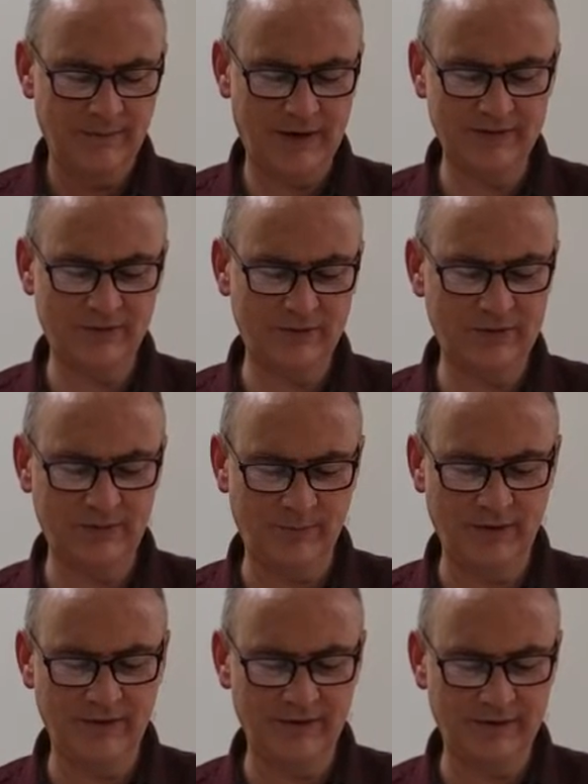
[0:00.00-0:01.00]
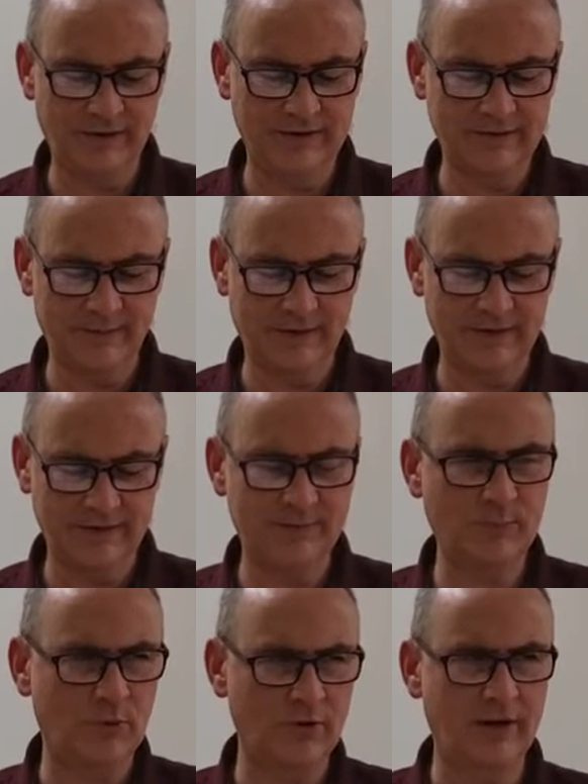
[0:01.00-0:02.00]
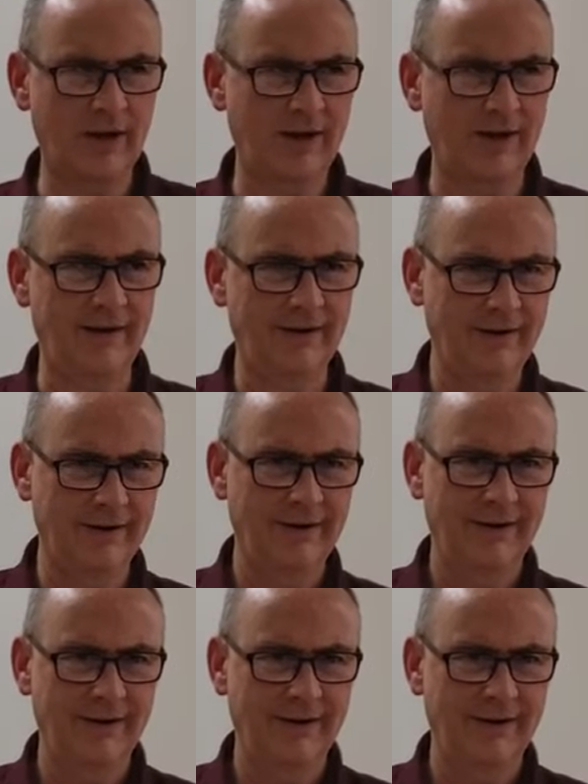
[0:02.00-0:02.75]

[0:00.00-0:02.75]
Pastor Shabelli talks about this poor guy